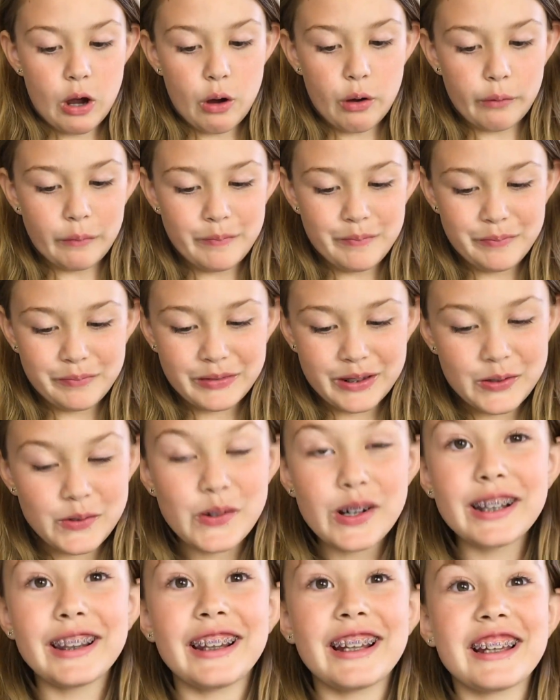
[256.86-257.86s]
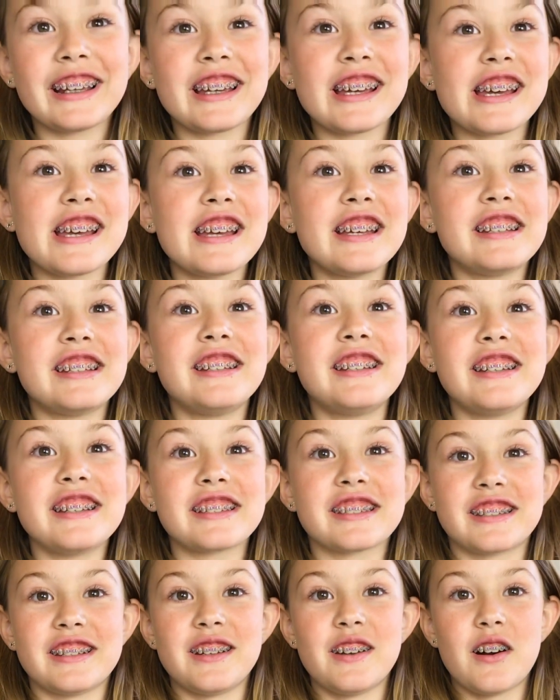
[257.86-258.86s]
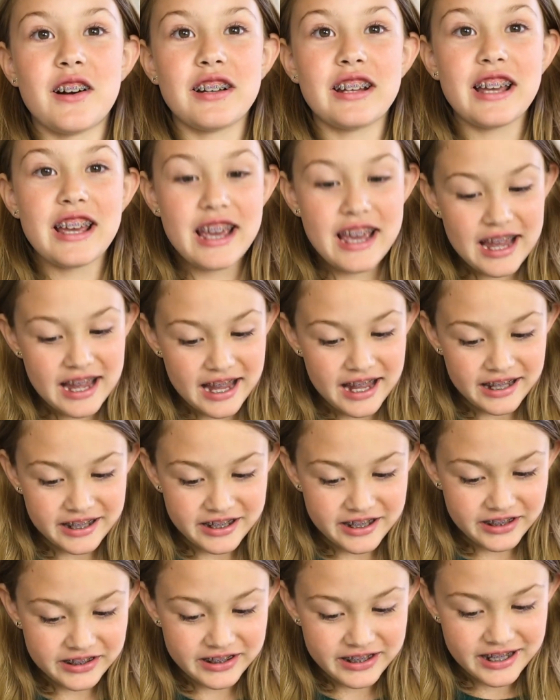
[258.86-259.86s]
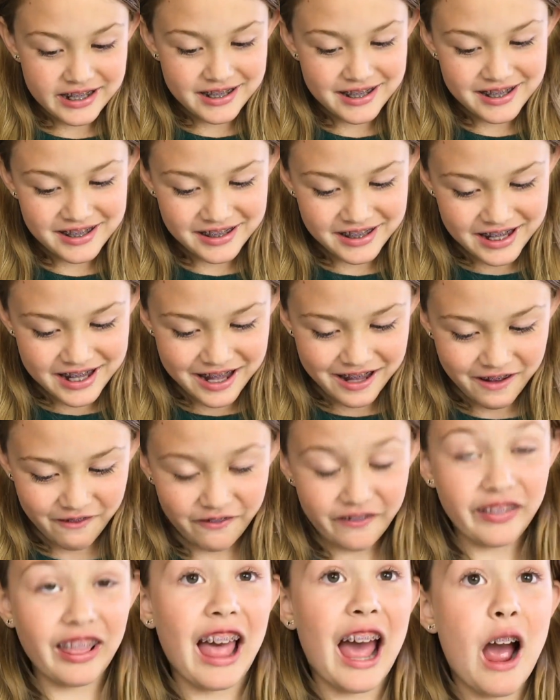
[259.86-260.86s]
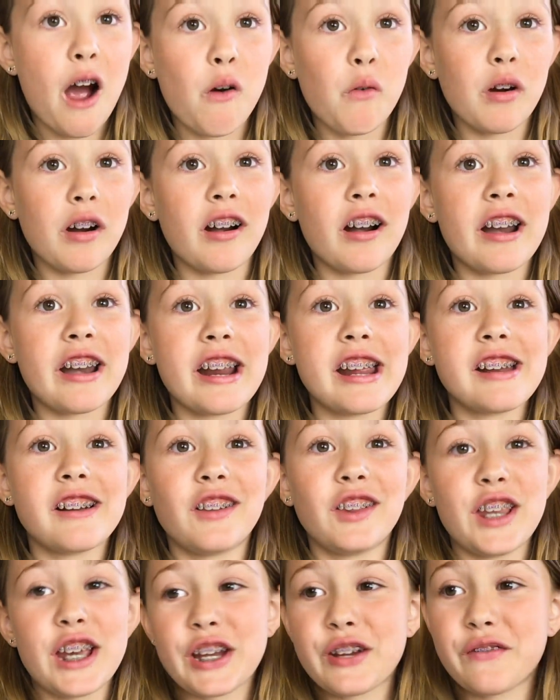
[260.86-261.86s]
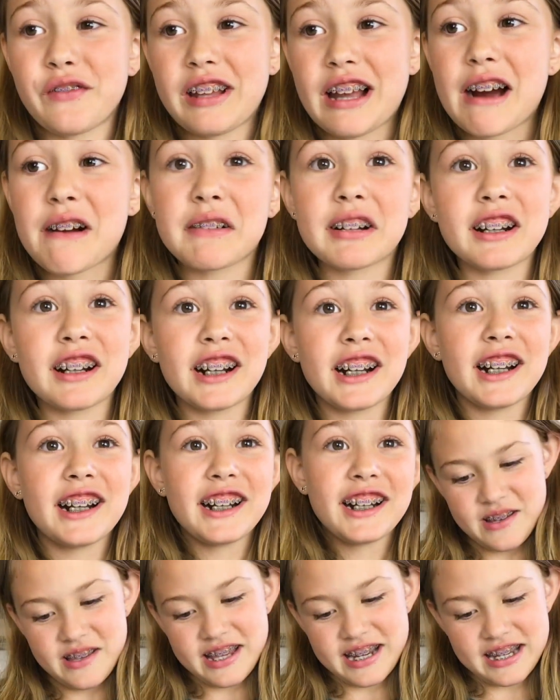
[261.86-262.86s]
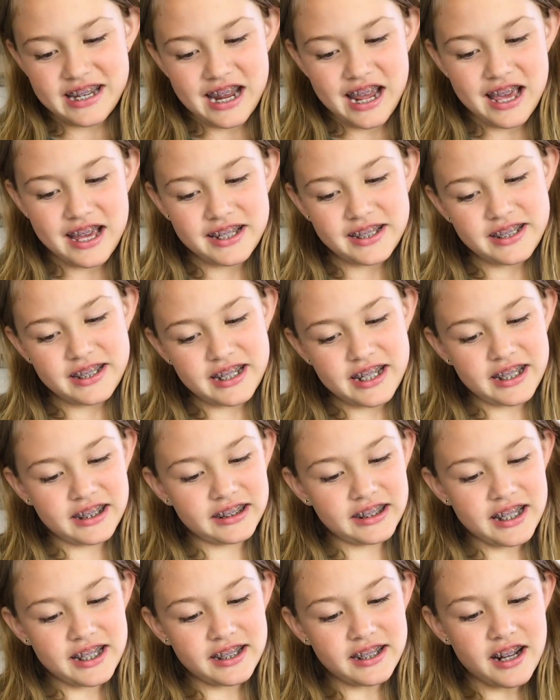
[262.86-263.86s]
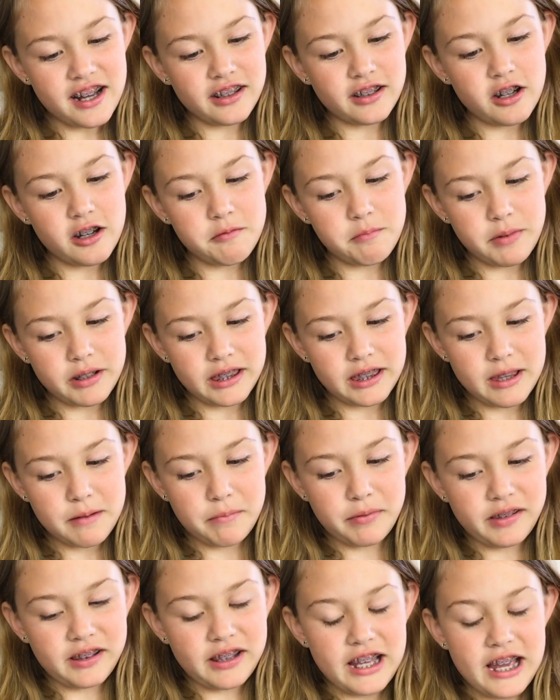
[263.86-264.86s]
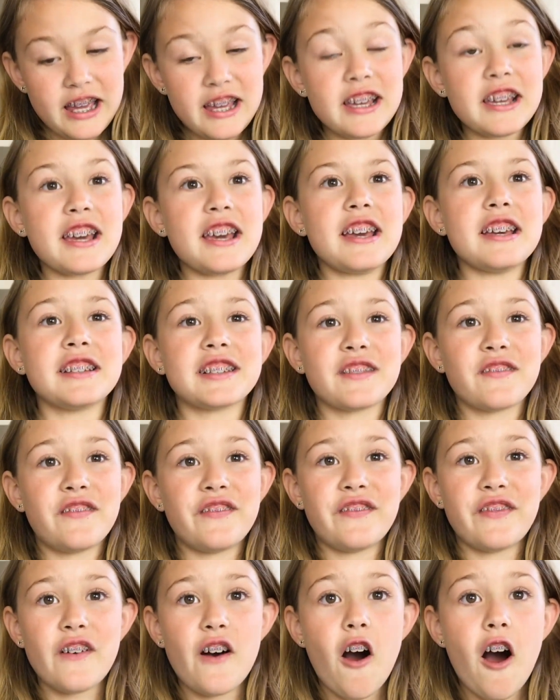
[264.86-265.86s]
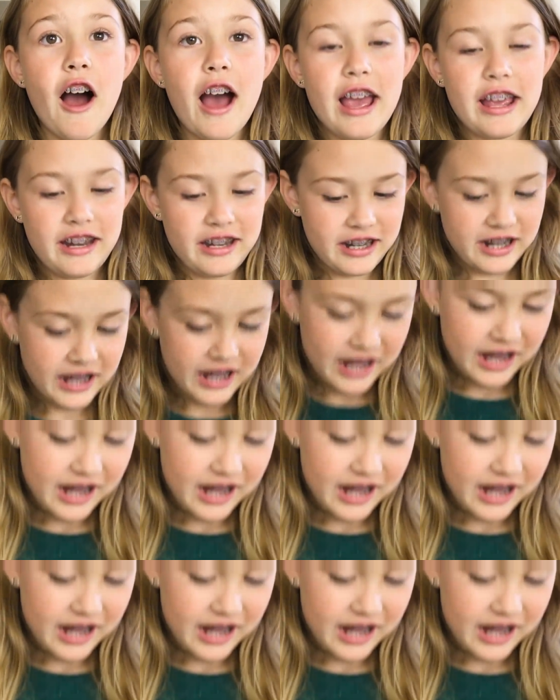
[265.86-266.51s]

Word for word: Oh, one lick, it does not. It just tastes like flour, and I don't like flour. So the tasting is not good, but the playing is fine.